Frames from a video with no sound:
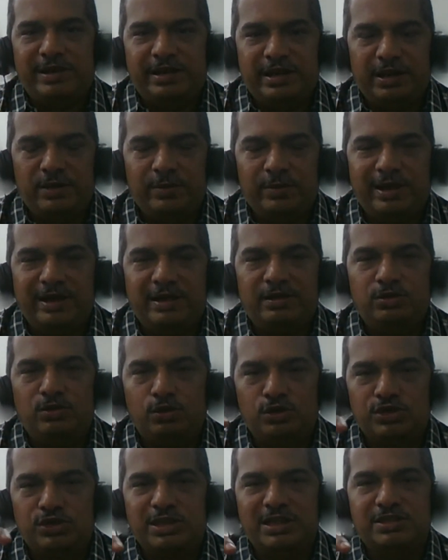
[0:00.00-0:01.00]
required,
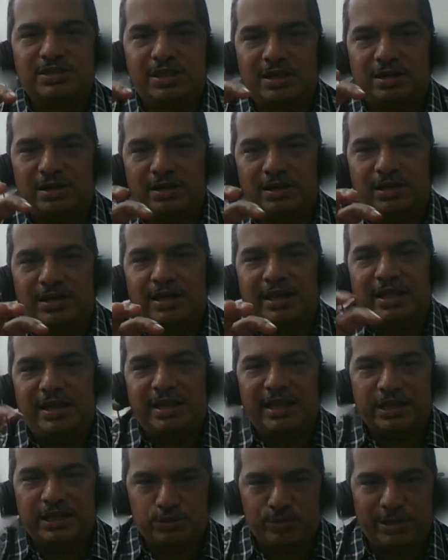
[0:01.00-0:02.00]
those things are
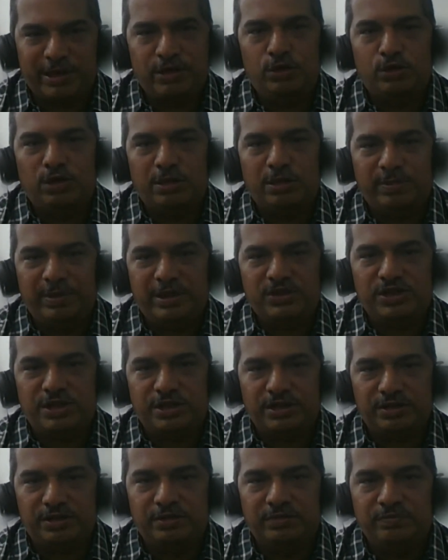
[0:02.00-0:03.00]
clearly explained to the
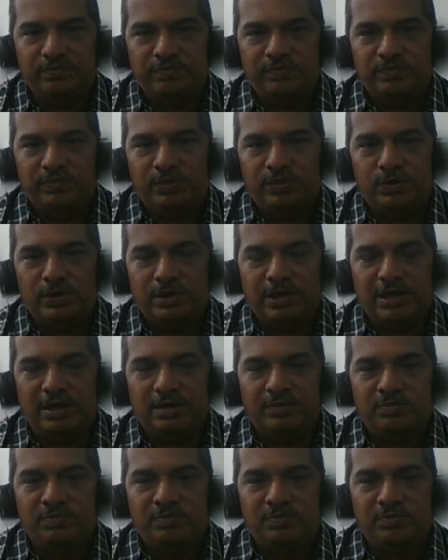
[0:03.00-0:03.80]
patient. Okay.